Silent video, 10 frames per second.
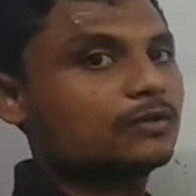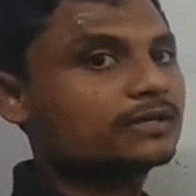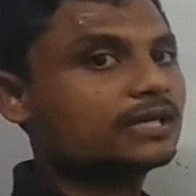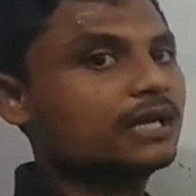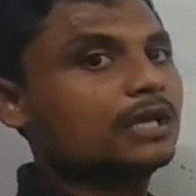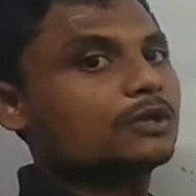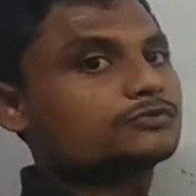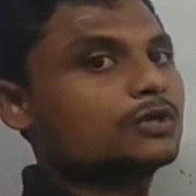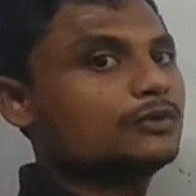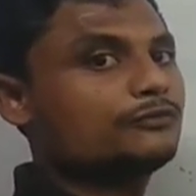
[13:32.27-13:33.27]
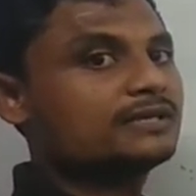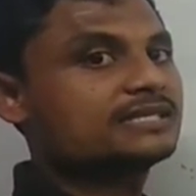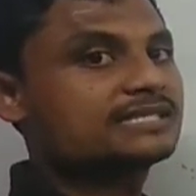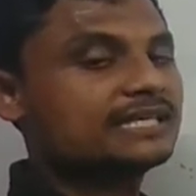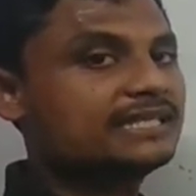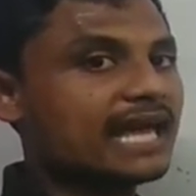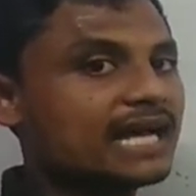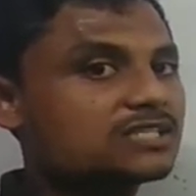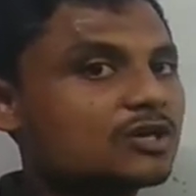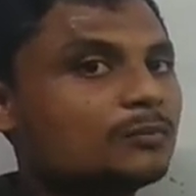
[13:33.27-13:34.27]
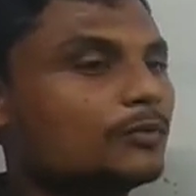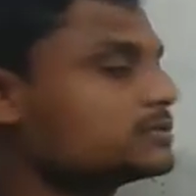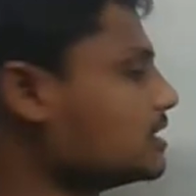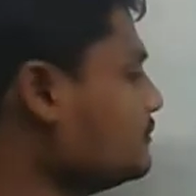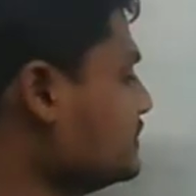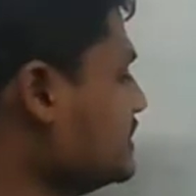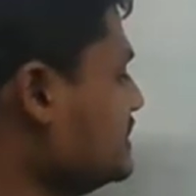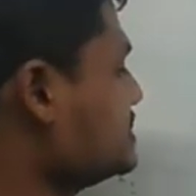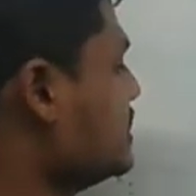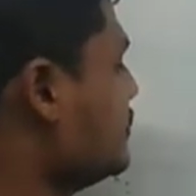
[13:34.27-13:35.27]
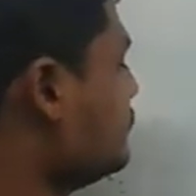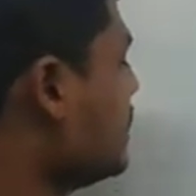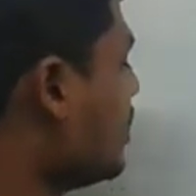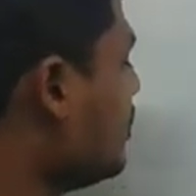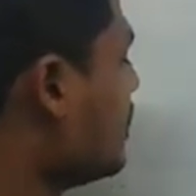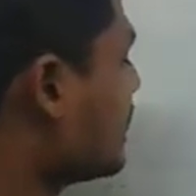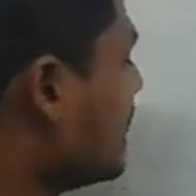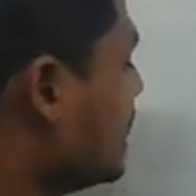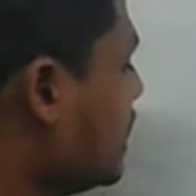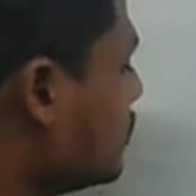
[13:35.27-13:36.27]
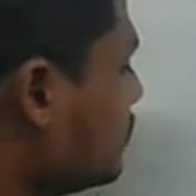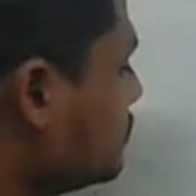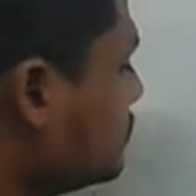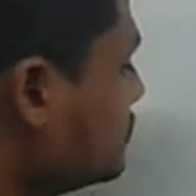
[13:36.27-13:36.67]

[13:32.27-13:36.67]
Okay, so if we see the examples of these, we have kangaroo.